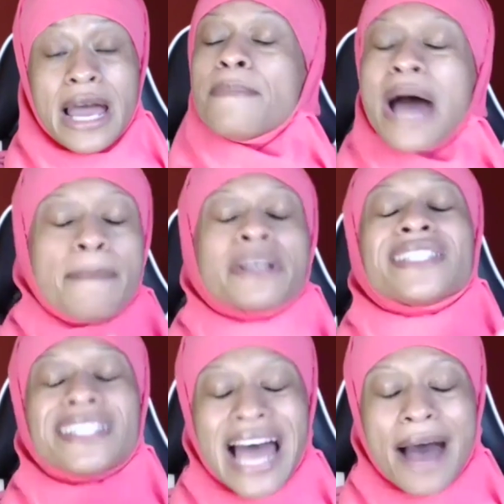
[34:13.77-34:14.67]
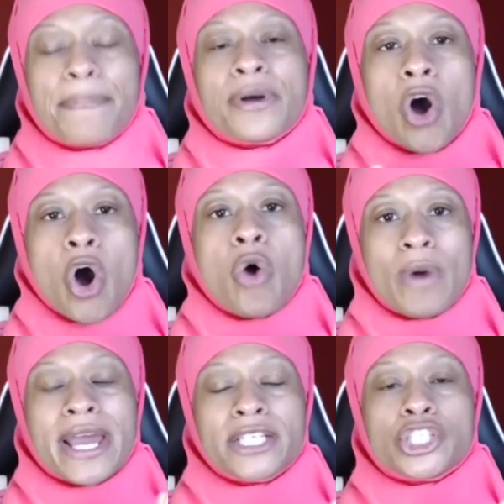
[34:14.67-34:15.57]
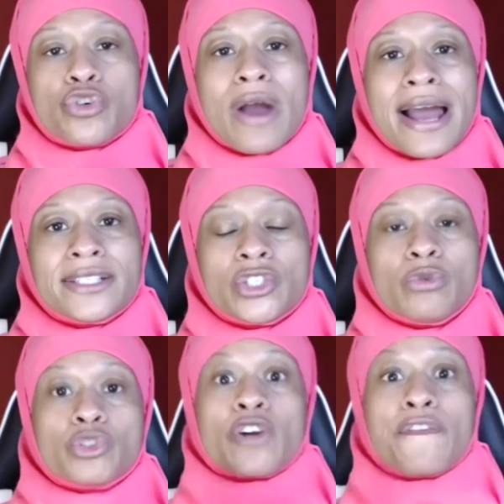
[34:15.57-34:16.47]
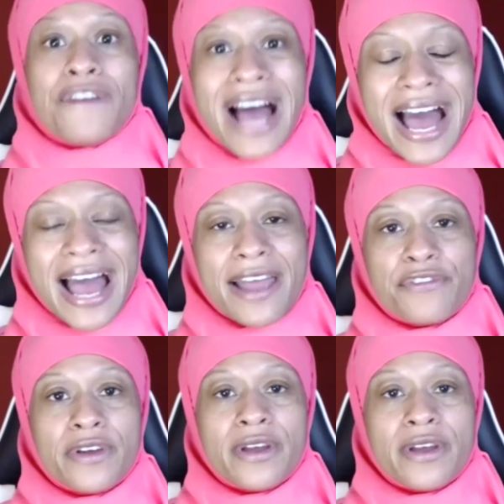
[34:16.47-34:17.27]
I'm, I'm going to stop always trying to survive.